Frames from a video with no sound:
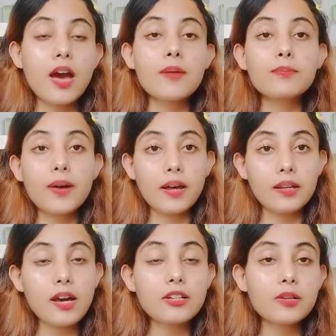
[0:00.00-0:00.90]
But
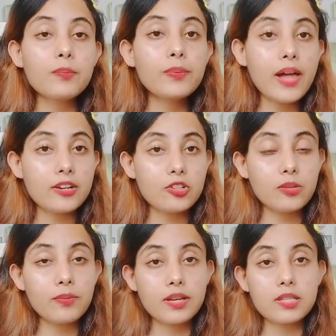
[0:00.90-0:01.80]
other planetary
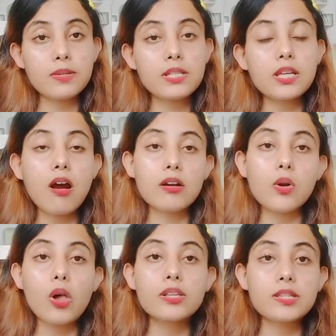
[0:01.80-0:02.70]
placements are
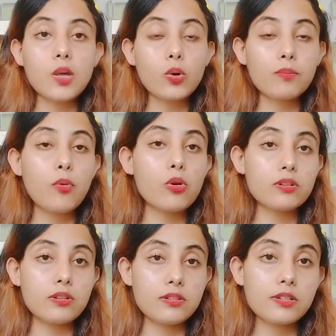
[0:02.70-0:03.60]
also
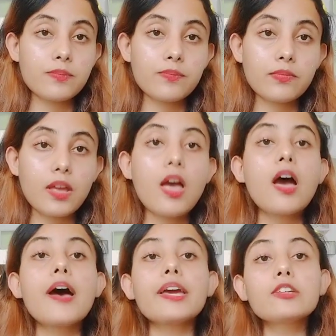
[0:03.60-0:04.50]
important.
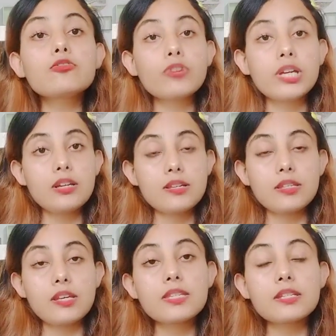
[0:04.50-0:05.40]
If Venus
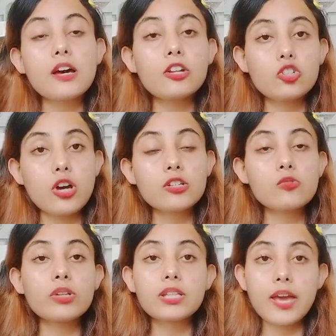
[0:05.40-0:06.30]
is conjunct
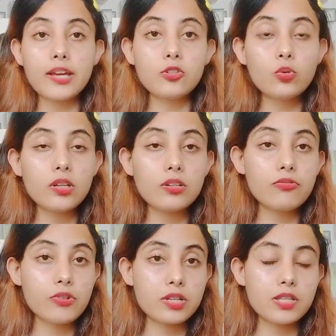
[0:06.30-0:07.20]
with Ketu in
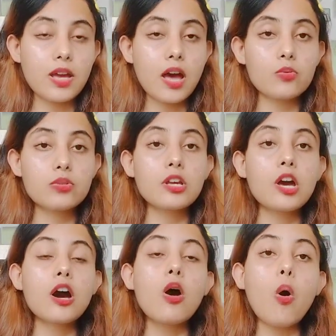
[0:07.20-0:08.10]
first house
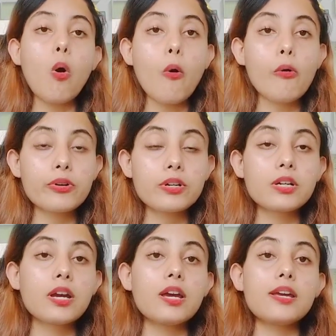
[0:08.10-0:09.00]
or
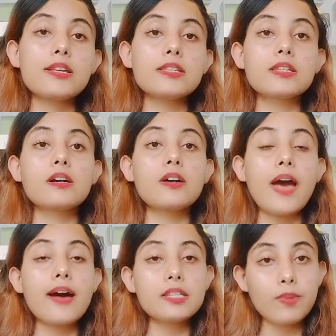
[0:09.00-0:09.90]
is
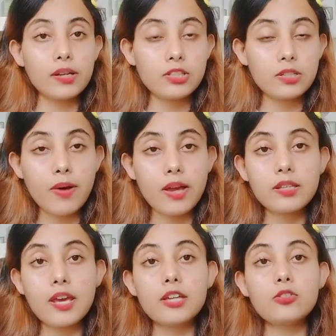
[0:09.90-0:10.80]
aspected by
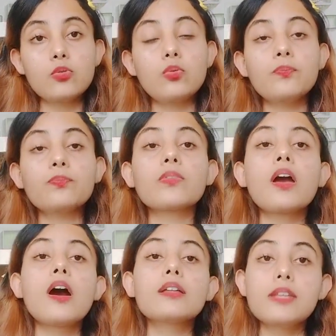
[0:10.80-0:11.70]
Ketu,
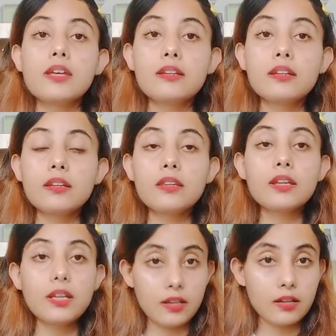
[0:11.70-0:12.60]
then
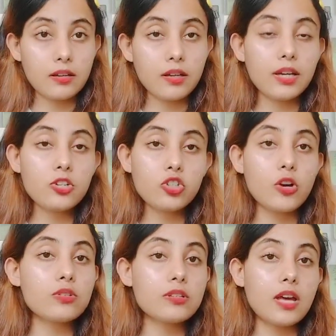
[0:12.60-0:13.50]
it
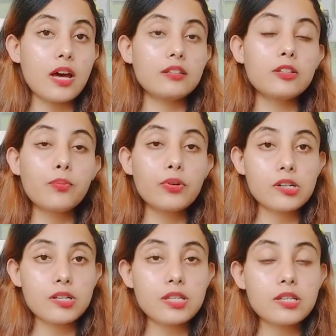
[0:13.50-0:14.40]
shows that the
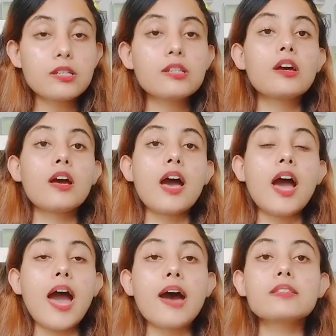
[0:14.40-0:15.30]
person
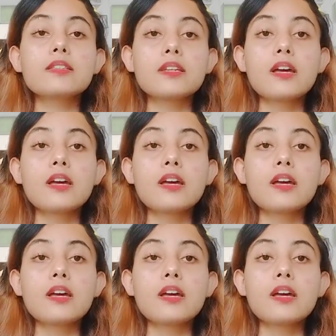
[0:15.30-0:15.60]
has